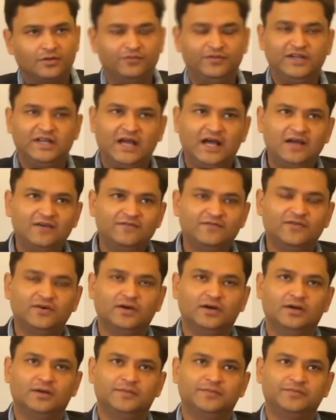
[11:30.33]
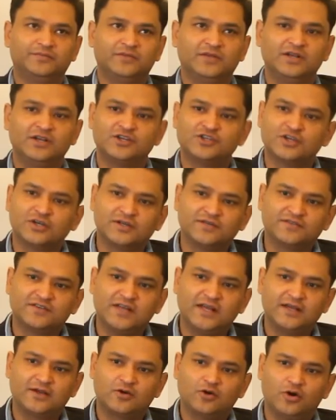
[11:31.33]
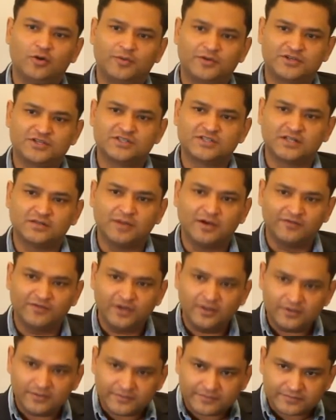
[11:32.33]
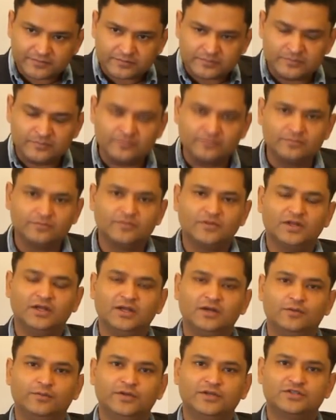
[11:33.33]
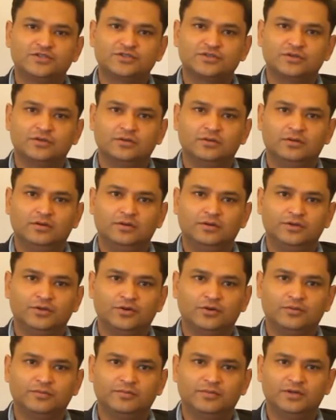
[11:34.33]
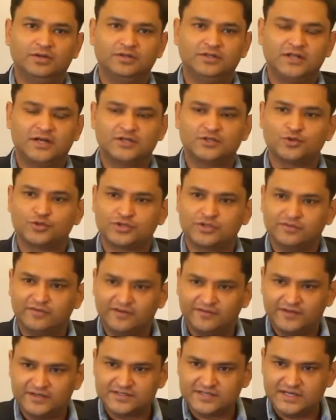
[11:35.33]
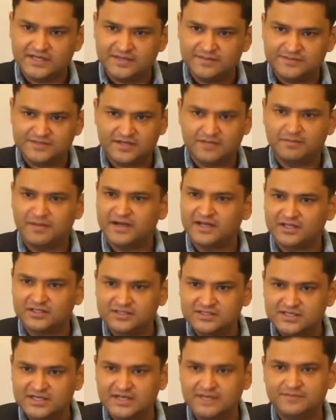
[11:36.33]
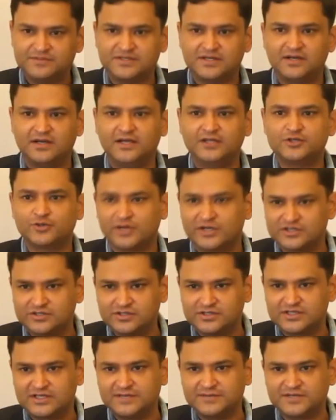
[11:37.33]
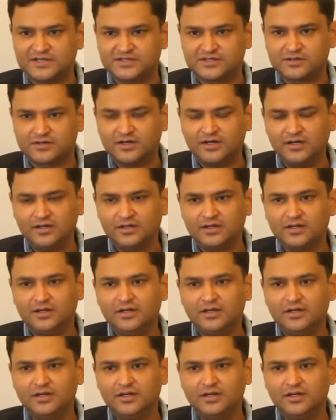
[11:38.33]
We have initiatives like Operation Sadbhavana, in which there are social welfare schemes and medical schemes and educational schemes, etc.